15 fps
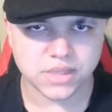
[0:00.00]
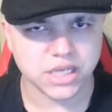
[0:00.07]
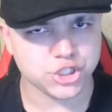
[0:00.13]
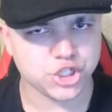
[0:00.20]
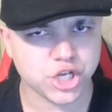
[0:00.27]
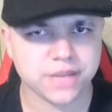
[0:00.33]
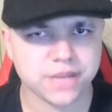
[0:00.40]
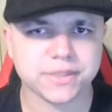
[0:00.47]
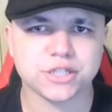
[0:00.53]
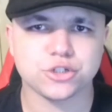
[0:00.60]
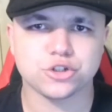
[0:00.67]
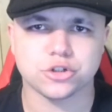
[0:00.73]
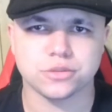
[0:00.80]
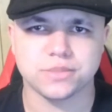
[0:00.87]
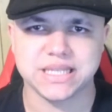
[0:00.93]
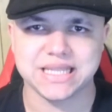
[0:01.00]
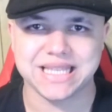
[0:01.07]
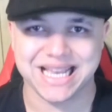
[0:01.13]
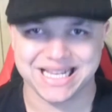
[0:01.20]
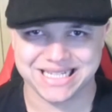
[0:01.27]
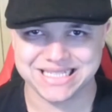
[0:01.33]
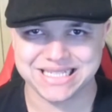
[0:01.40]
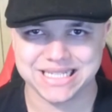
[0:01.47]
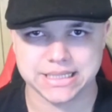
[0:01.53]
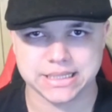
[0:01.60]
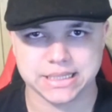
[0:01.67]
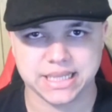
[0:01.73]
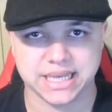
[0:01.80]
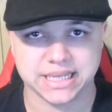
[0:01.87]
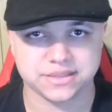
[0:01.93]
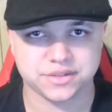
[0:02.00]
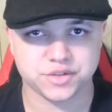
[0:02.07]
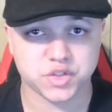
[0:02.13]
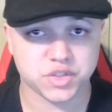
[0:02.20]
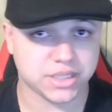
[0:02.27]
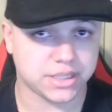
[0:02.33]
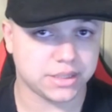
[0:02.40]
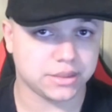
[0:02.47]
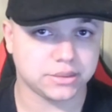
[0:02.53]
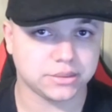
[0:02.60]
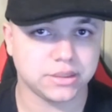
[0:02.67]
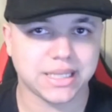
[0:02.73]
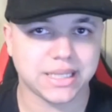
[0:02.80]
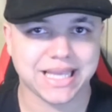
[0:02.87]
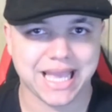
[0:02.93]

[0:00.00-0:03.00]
A champion should be the idea that skill